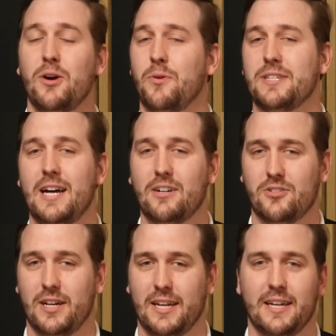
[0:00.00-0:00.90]
with stock
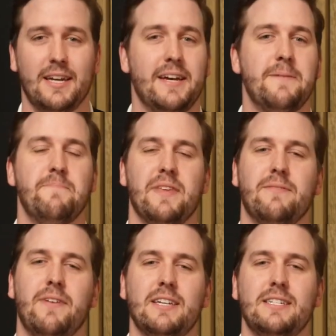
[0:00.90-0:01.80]
trading.
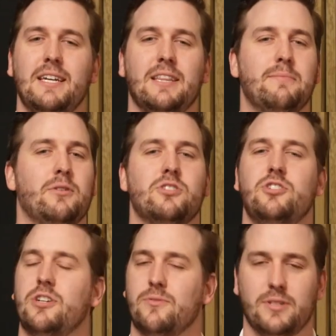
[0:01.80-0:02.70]
Investing in the most
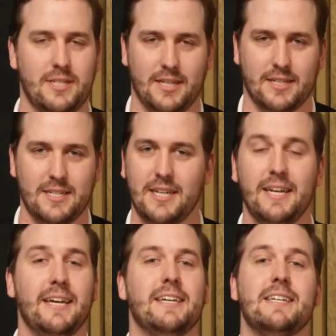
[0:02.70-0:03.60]
general sense
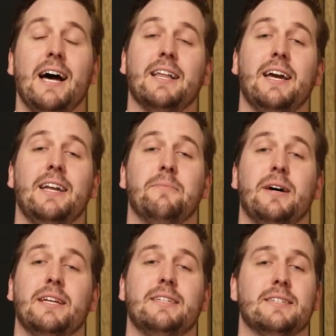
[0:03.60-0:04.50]
is allocating
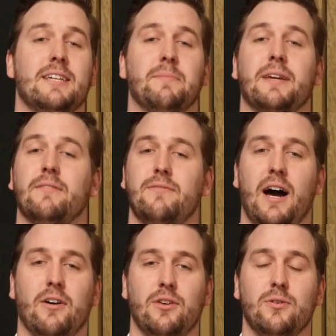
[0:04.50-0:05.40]
money to something of
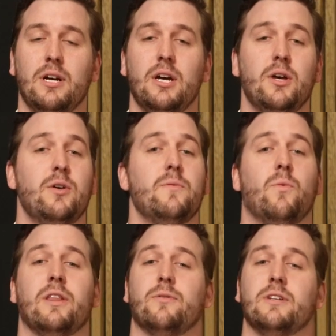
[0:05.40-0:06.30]
value,
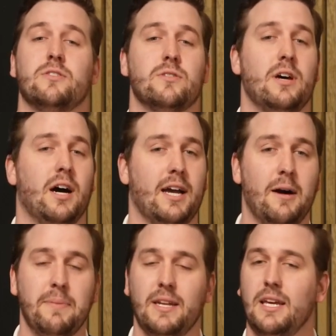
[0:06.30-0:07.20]
whether it's a
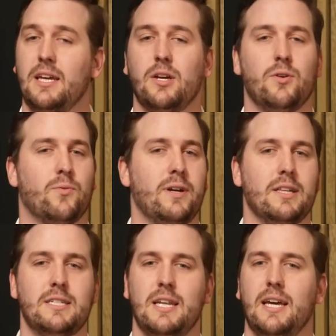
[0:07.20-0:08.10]
company, real
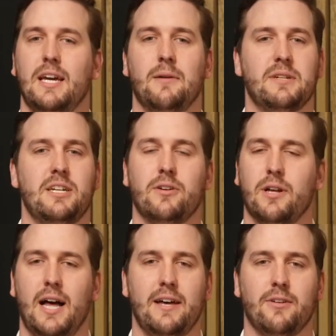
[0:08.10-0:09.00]
estate, a material
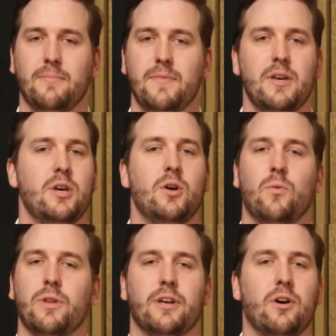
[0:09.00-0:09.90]
item,
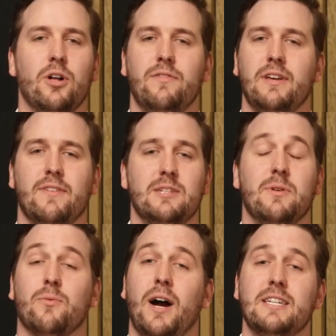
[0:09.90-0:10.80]
with the goal of the
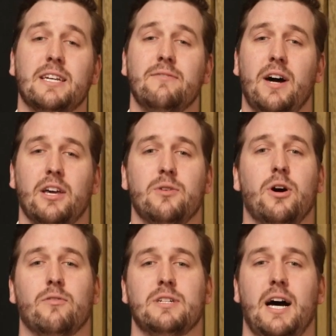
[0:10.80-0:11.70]
investment rising in value
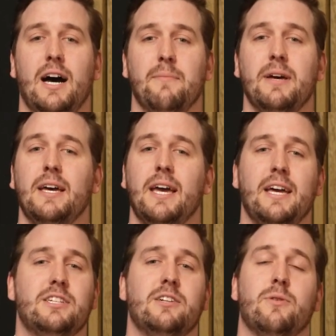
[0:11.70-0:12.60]
over time and
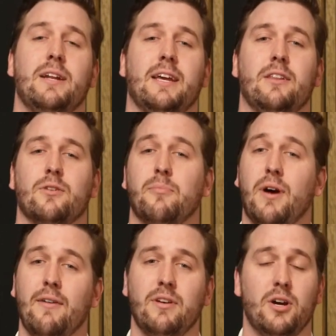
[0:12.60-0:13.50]
generating either a
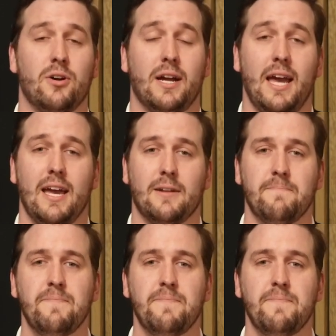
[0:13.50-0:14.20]
profit or a gain.